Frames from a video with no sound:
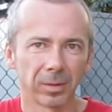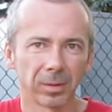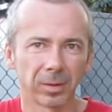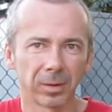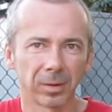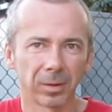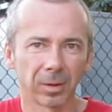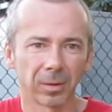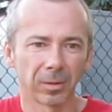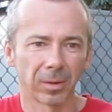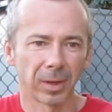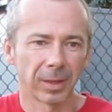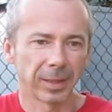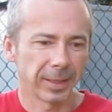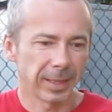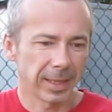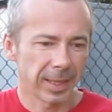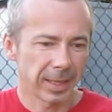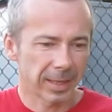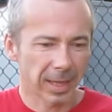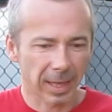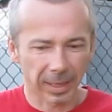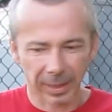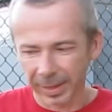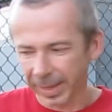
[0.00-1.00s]
So I
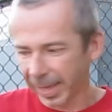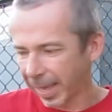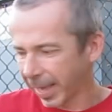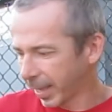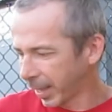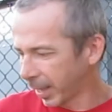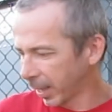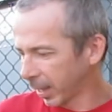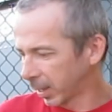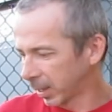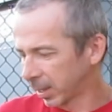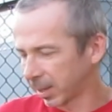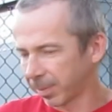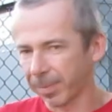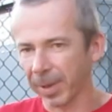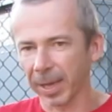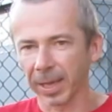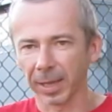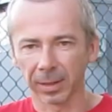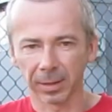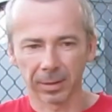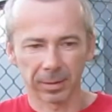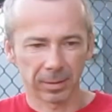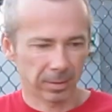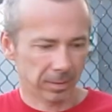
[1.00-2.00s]
need that naked
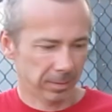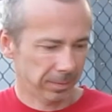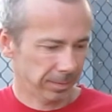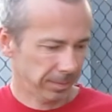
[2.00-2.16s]
space.